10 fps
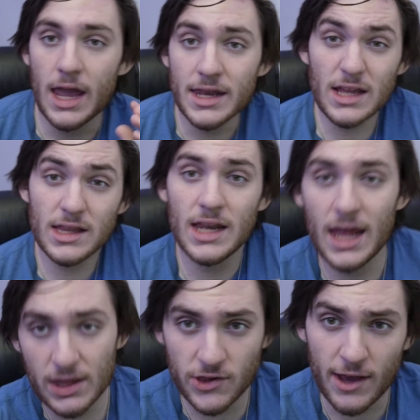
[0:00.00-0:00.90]
In
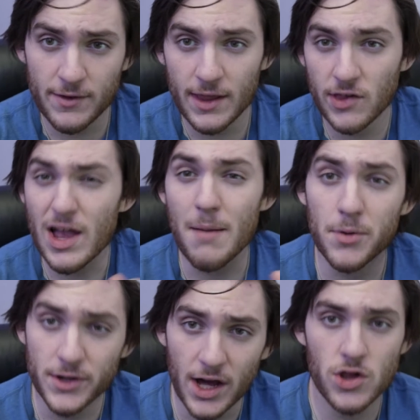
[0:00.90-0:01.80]
1987, they stopped
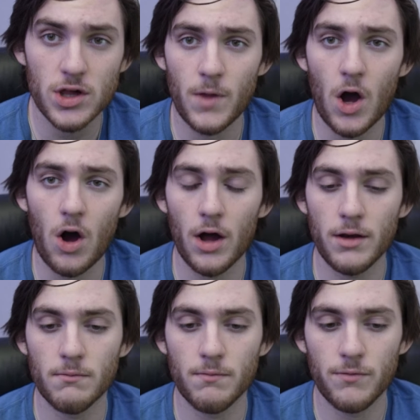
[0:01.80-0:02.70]
production
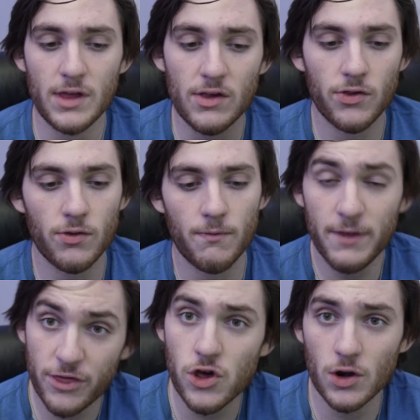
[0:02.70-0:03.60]
on this
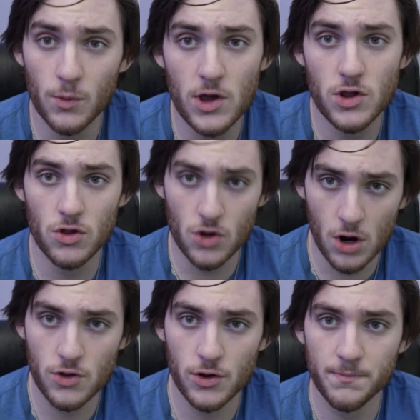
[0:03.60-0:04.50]
5th generation
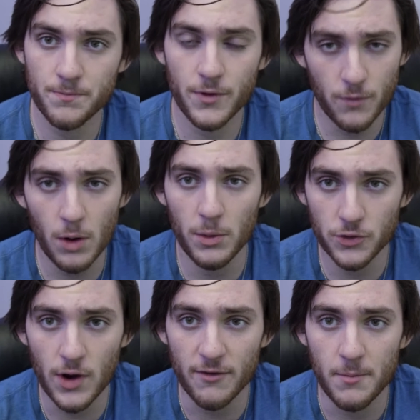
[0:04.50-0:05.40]
Charger, the front wheel
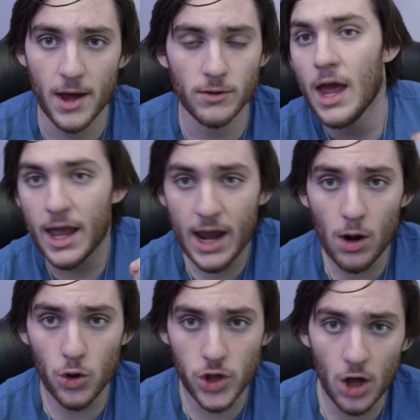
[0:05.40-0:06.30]
drive model, and
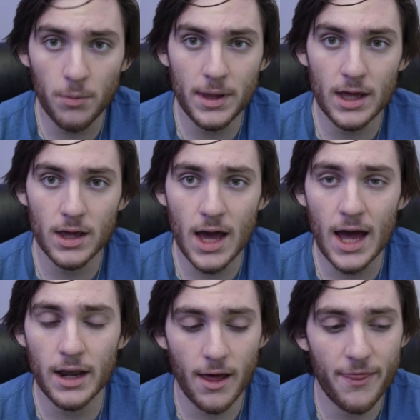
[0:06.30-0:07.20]
Carrol Shelby
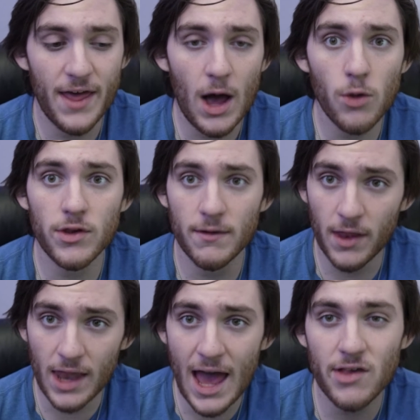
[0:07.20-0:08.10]
got 1,000 of the
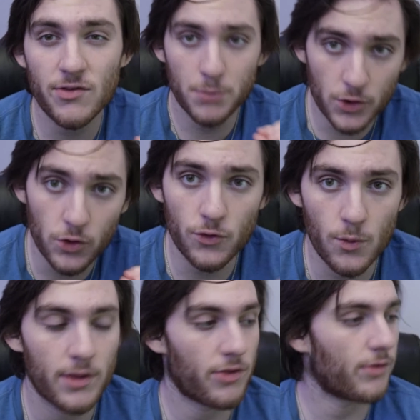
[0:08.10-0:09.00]
last produced
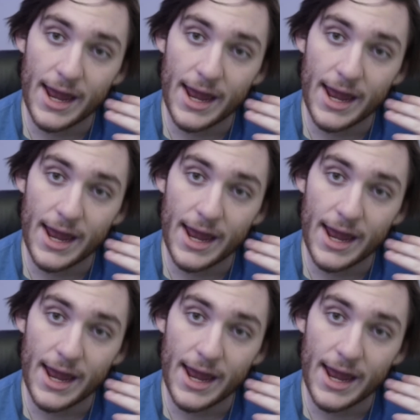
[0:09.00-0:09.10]
ones.